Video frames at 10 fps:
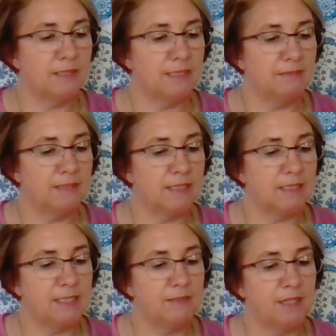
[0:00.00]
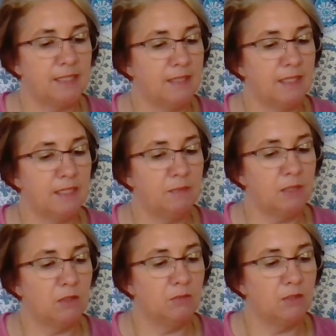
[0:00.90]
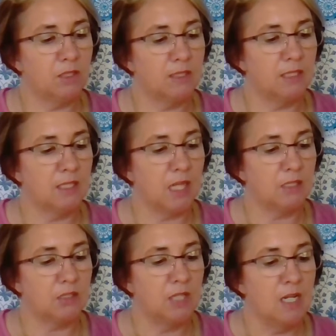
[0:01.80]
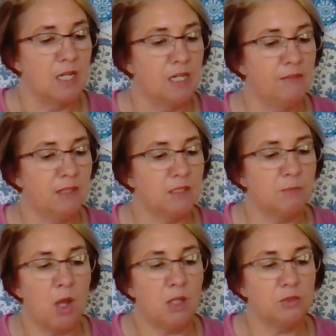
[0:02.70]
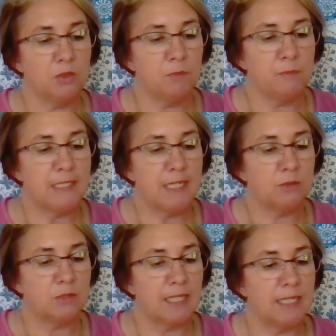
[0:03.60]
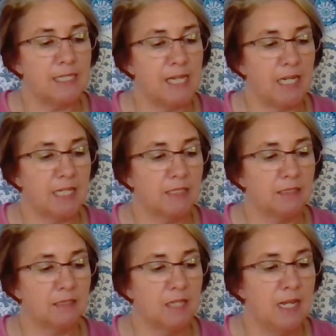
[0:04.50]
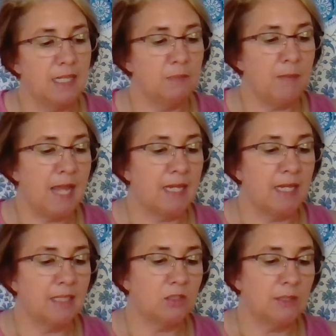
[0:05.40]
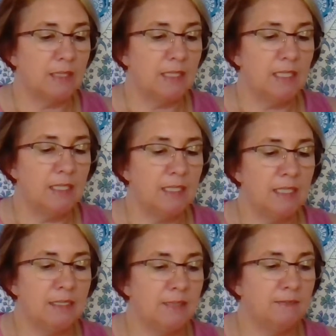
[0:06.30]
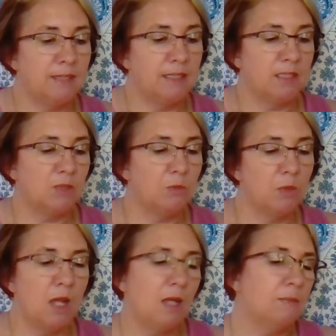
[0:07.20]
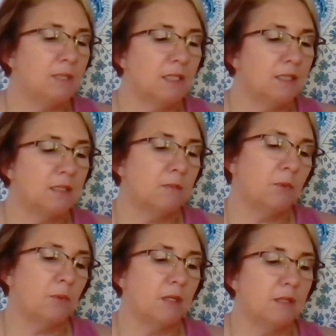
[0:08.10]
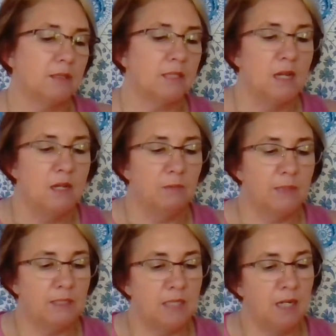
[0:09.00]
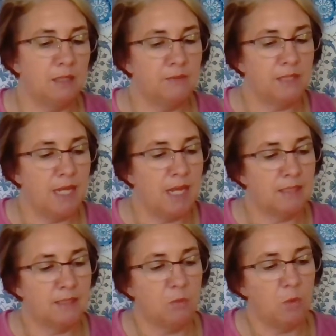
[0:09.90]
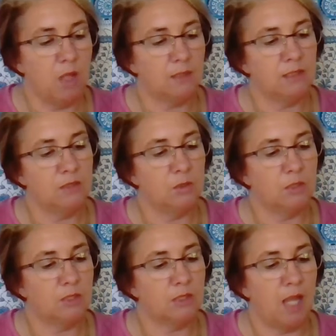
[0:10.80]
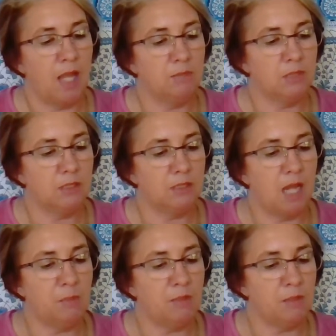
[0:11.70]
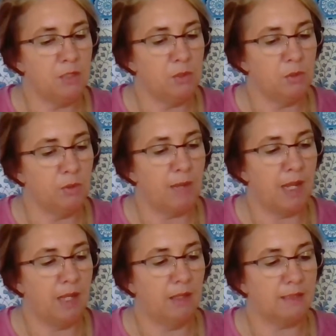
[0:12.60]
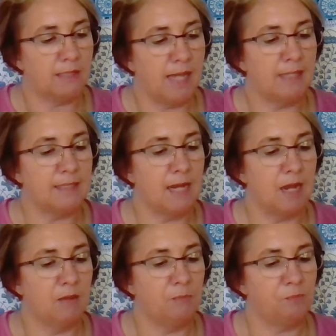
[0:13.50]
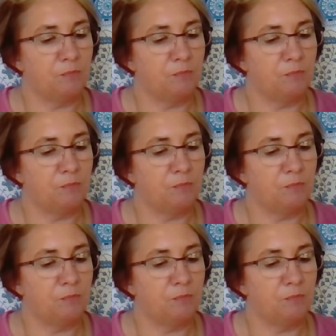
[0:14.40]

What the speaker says: sniffed to see if anything had been overlooked at lunch. He found a small strip of potato skin and ate it. His back itched, so he leaned against the fence and rubbed against the boards. When he tired of this, he walked indoors, climbed to the top of the manure pile, and sat down.